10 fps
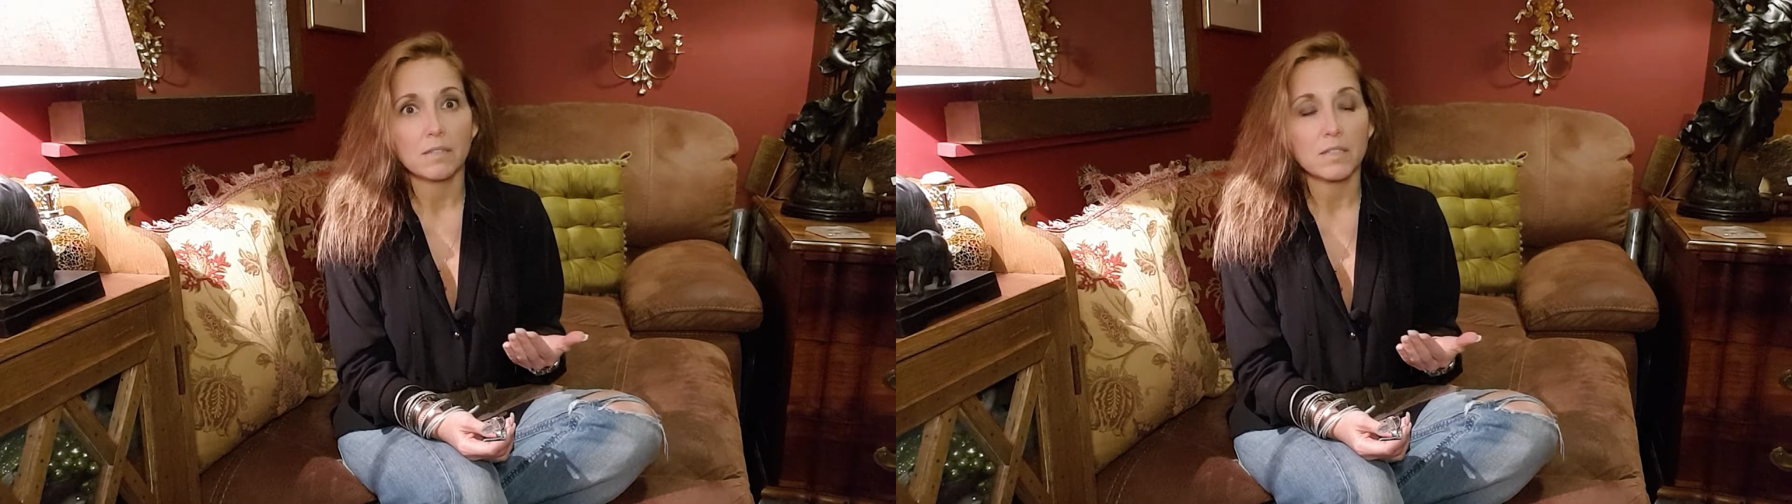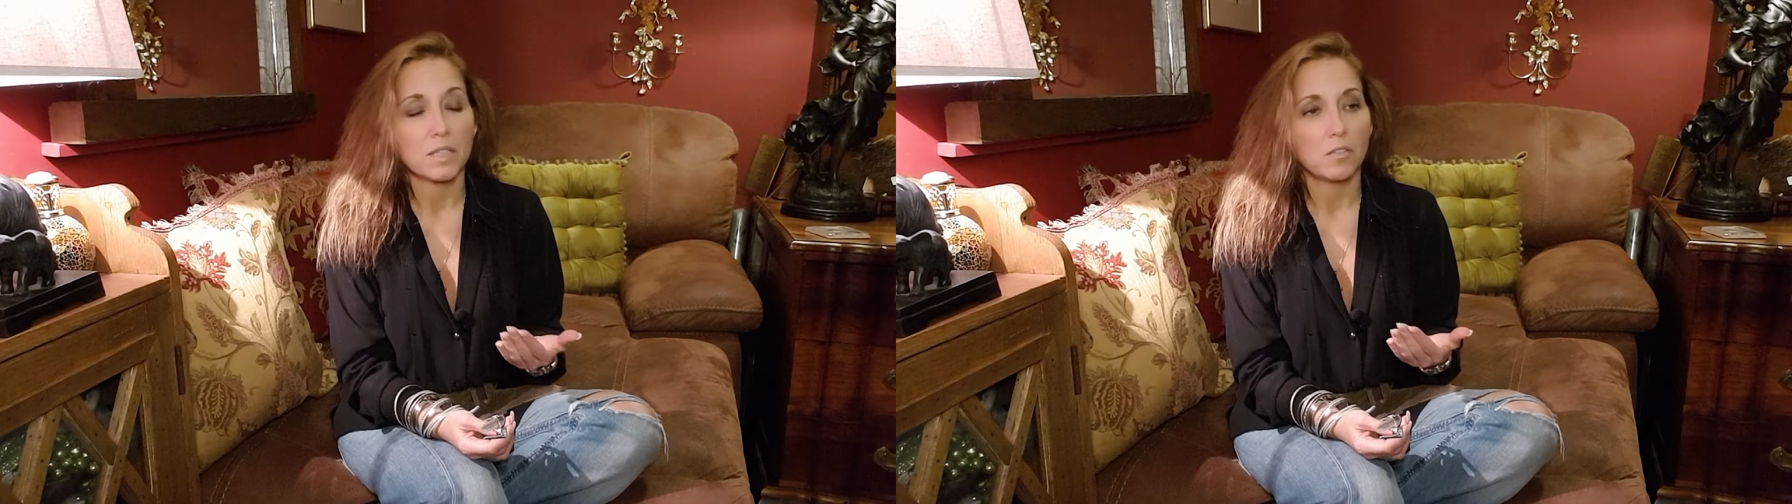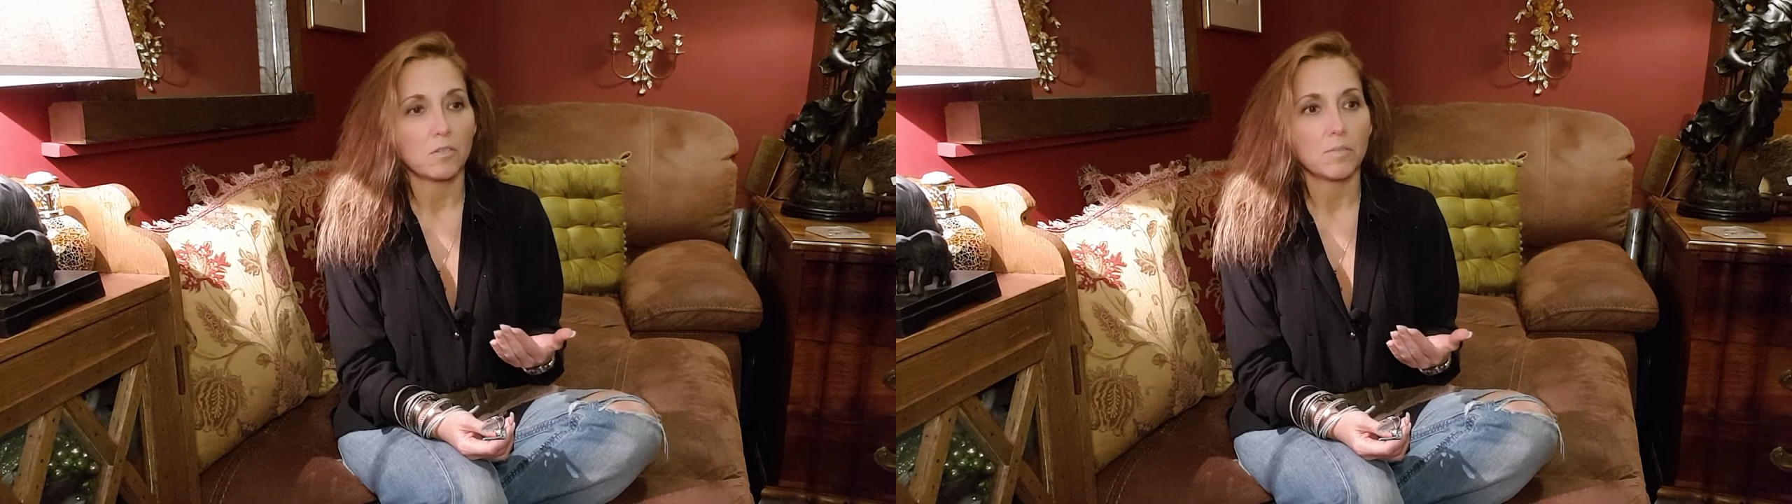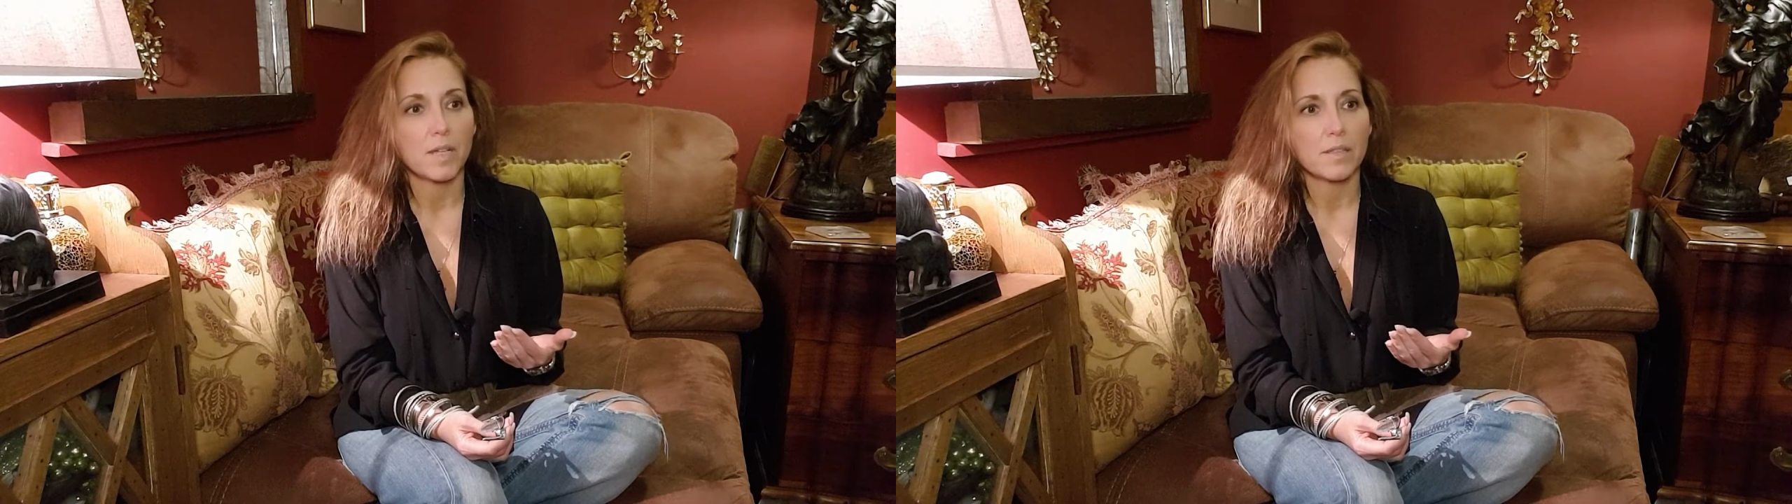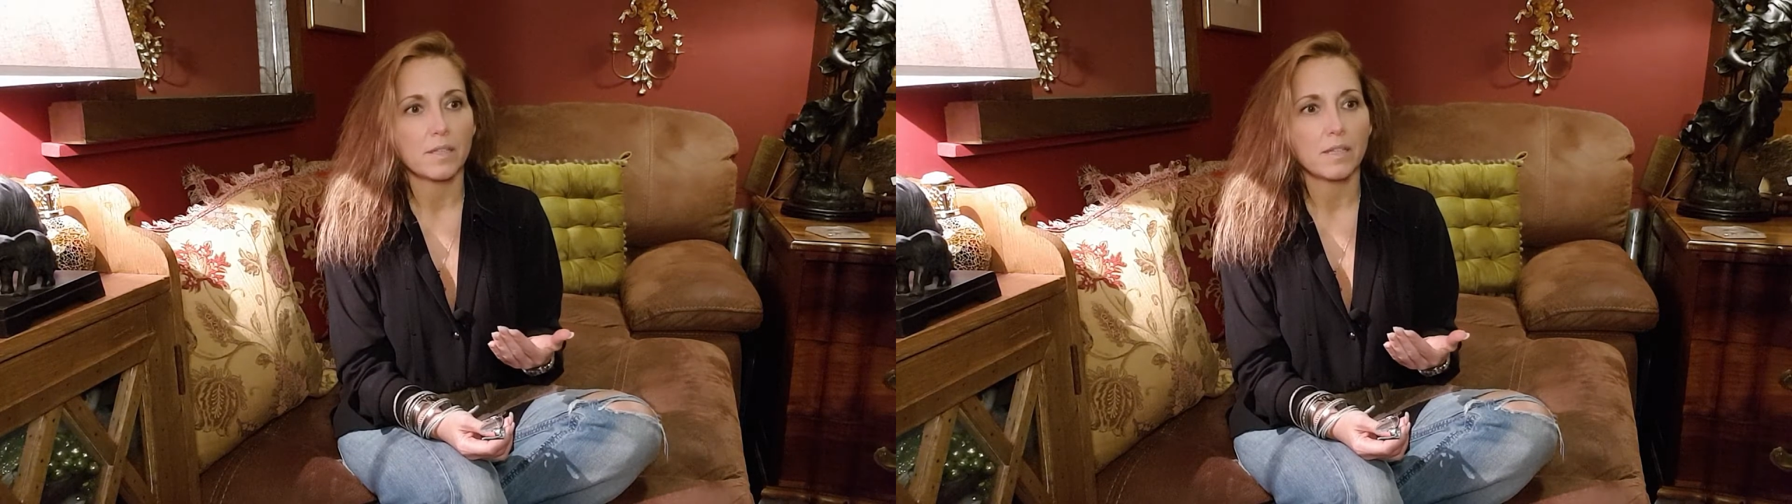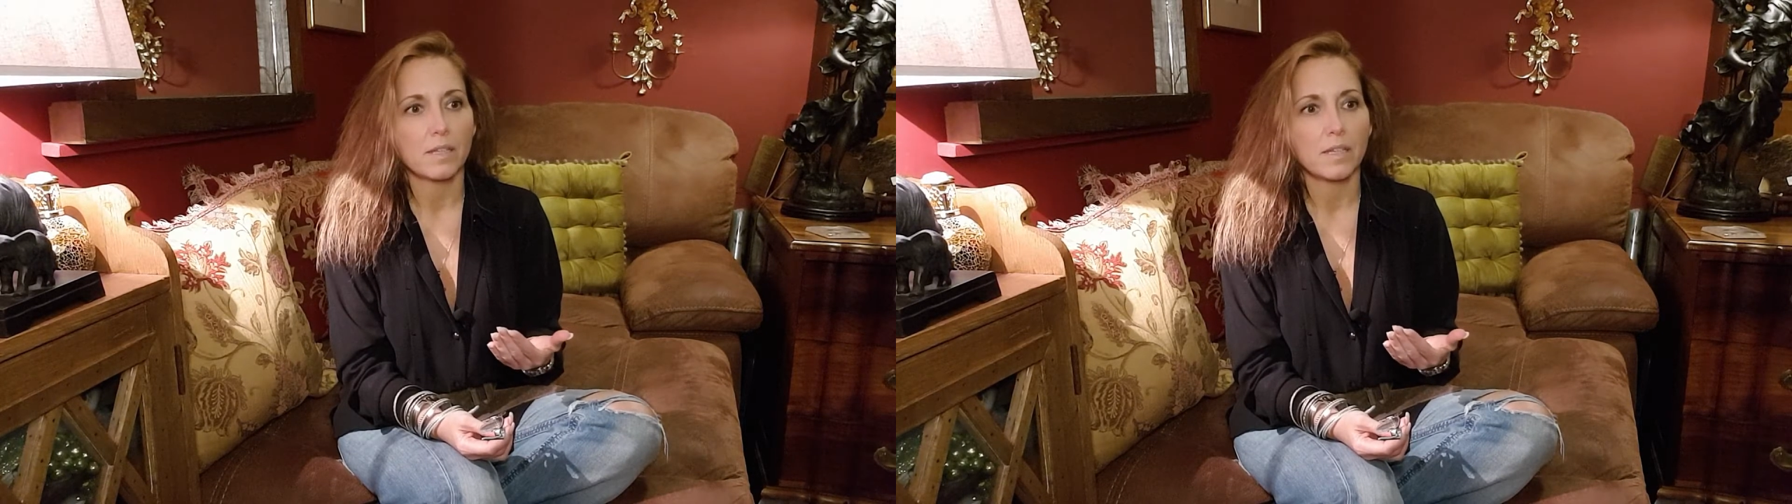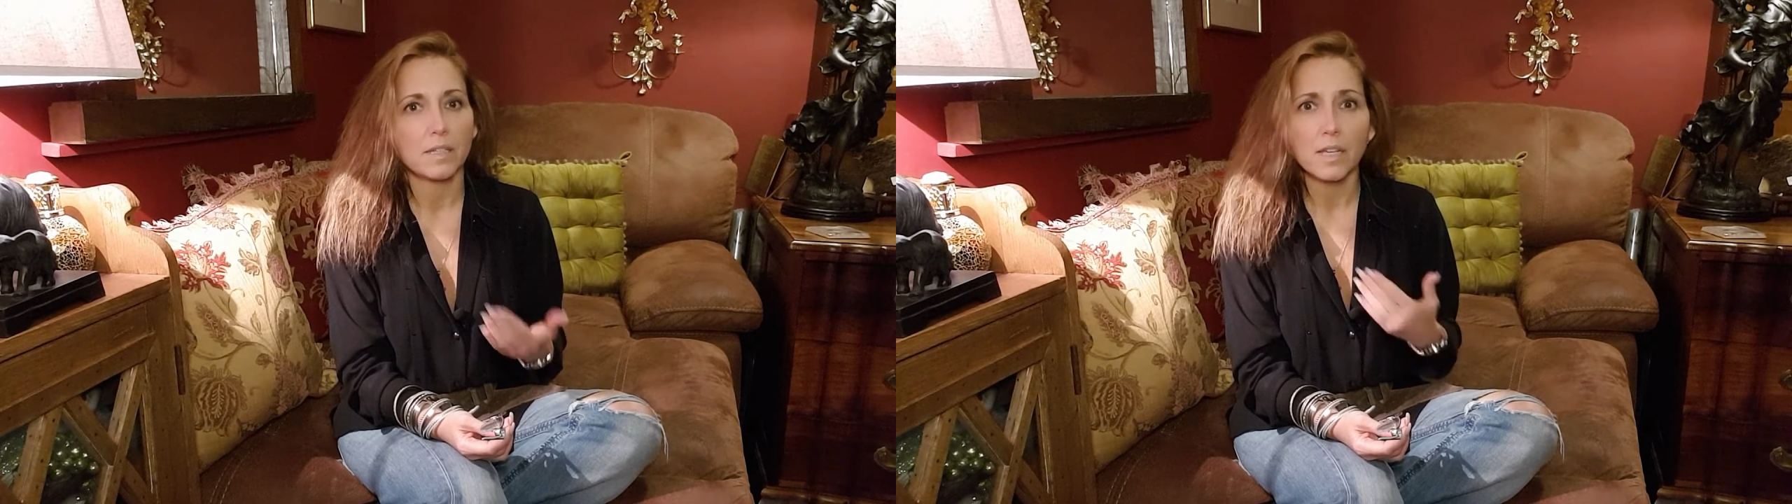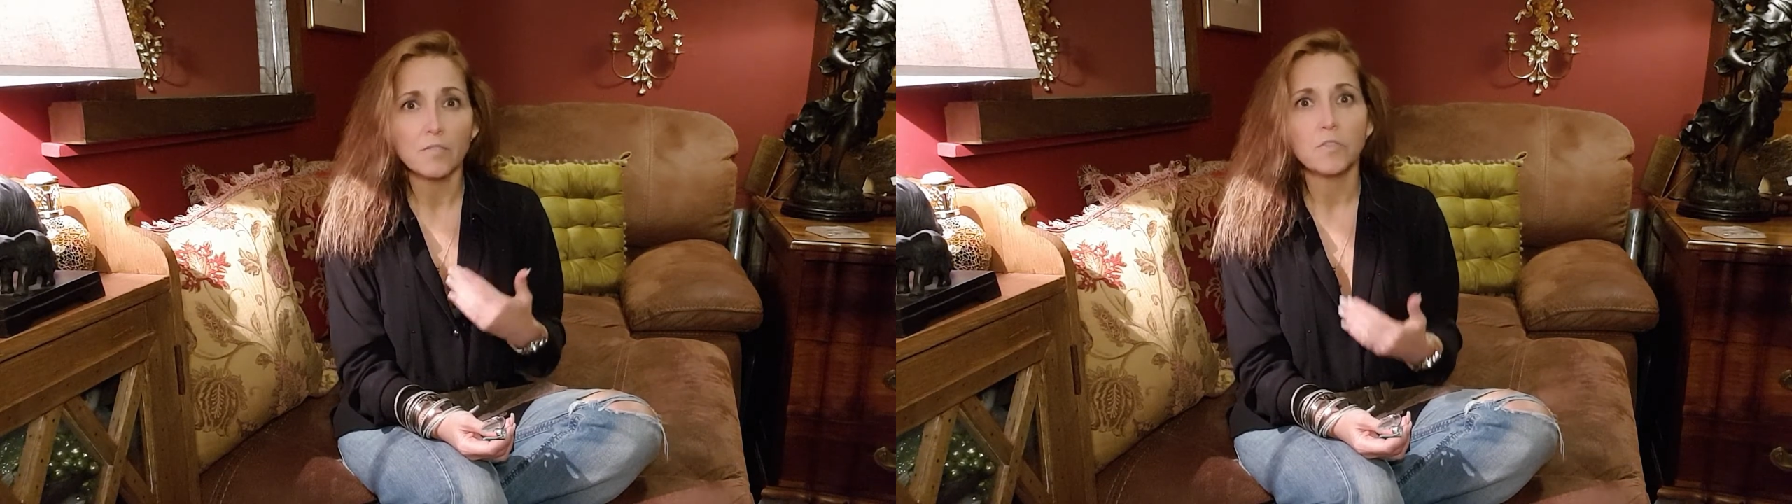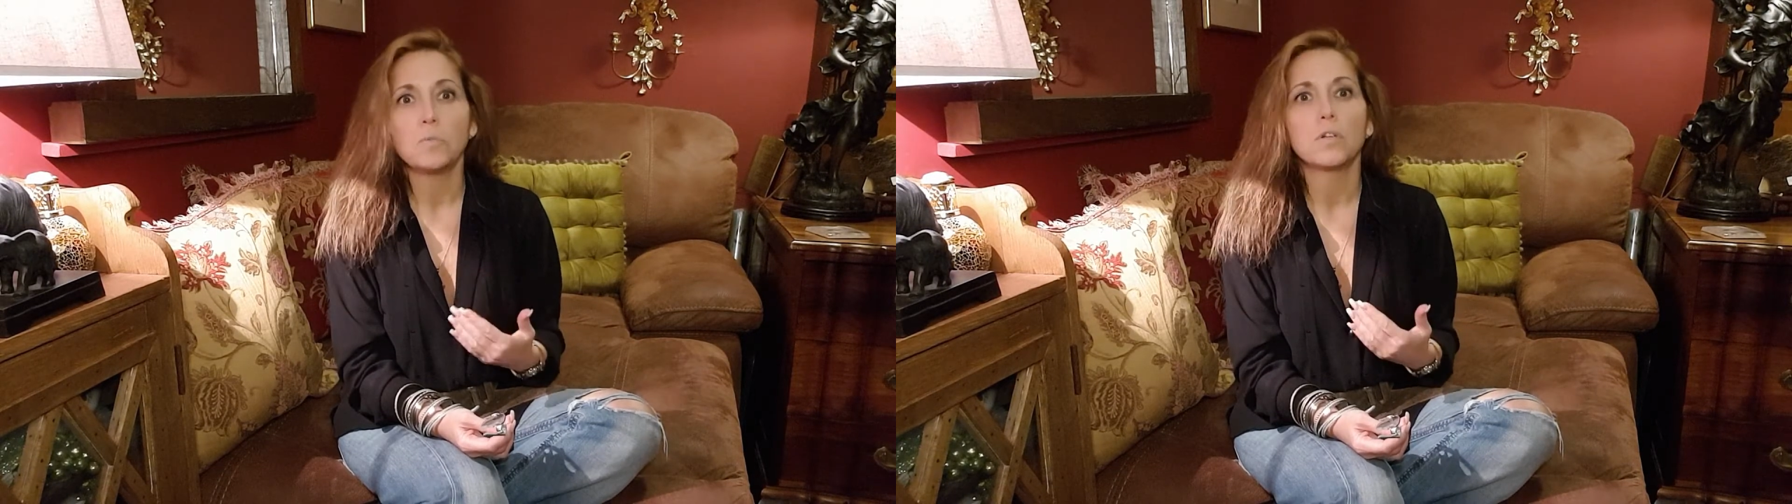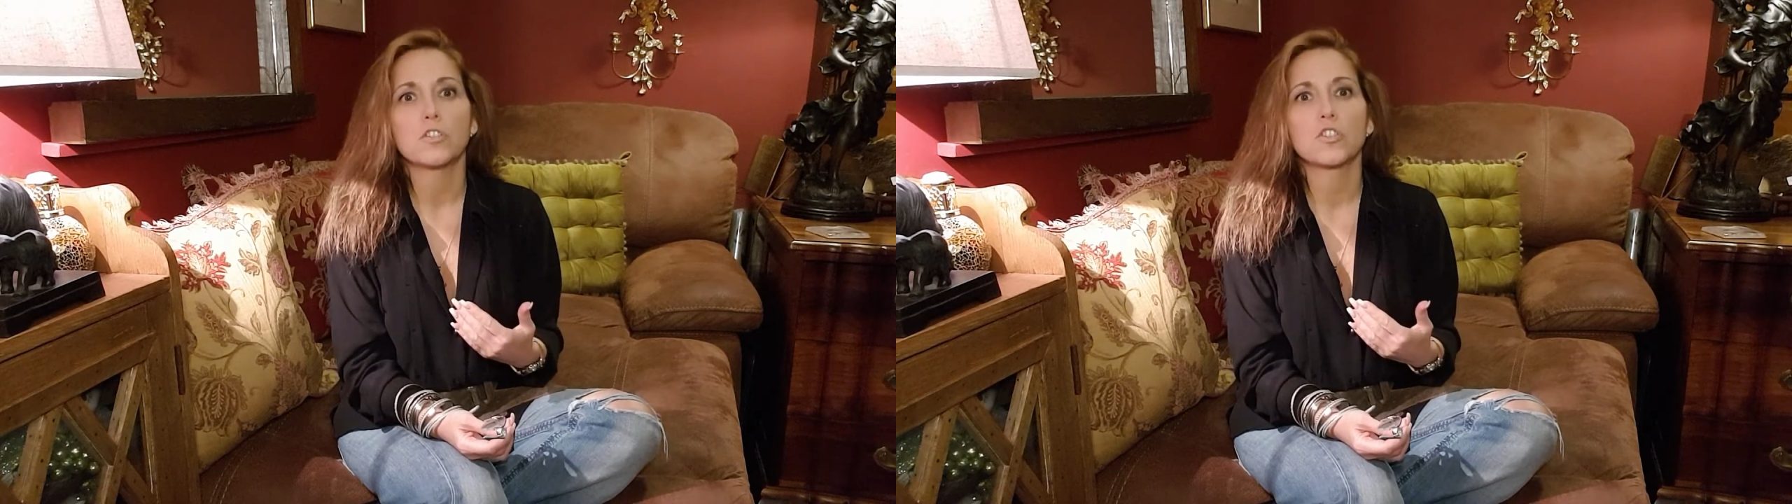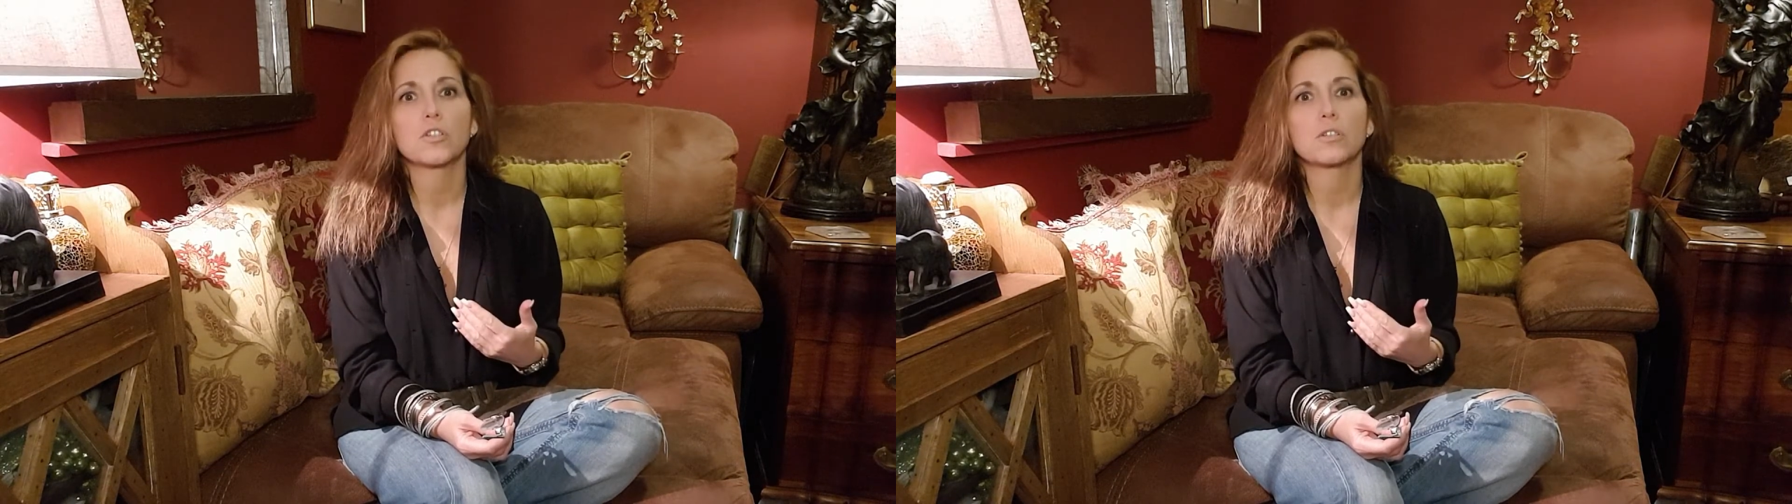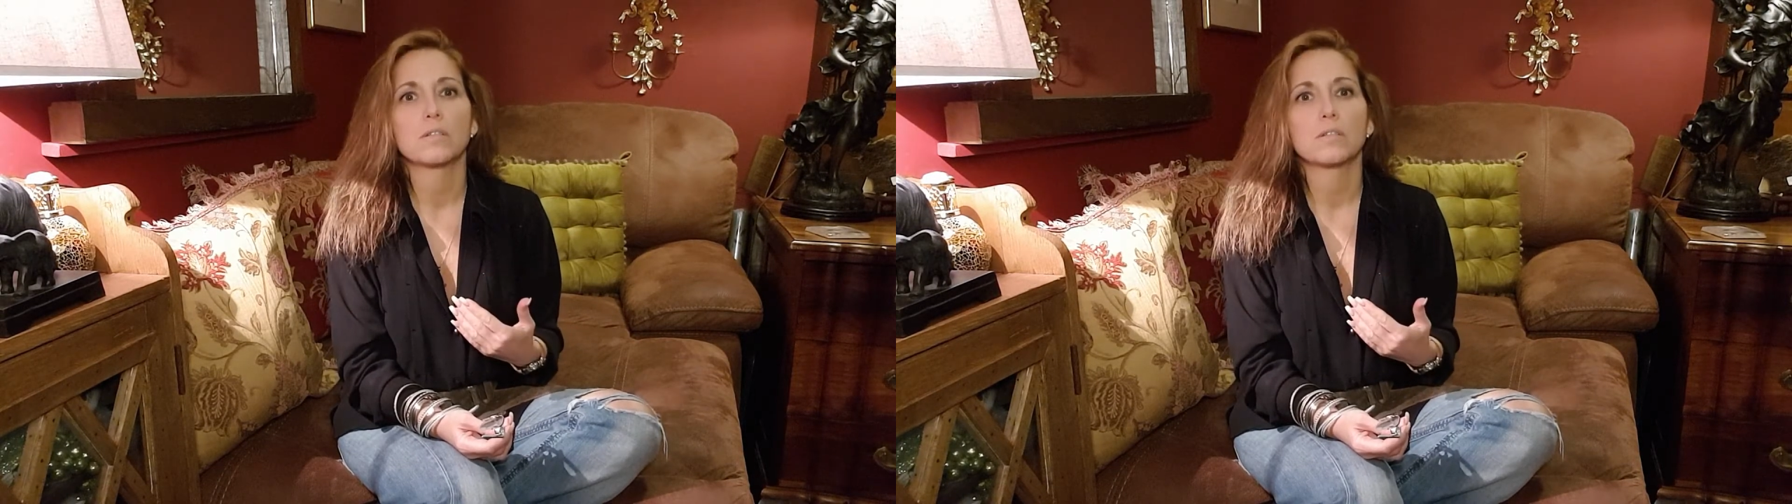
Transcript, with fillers: a single mother, and I have to watch